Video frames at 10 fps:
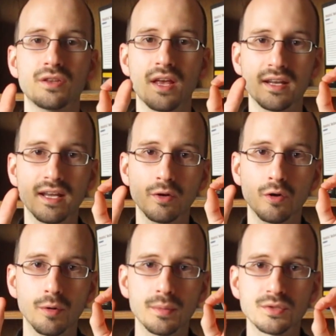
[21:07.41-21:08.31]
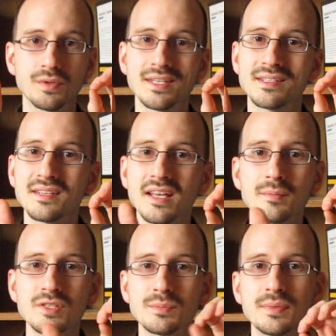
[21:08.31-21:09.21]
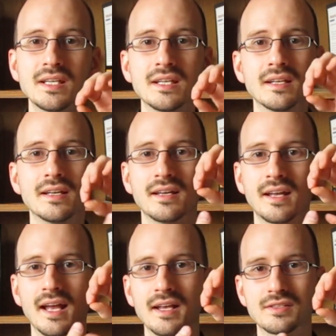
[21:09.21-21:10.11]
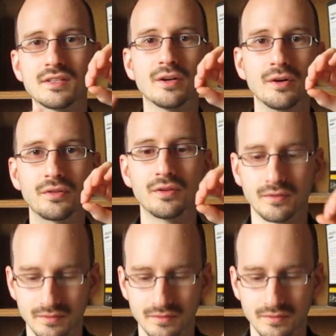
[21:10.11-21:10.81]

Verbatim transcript: that it orbits with the same speed as the Earth.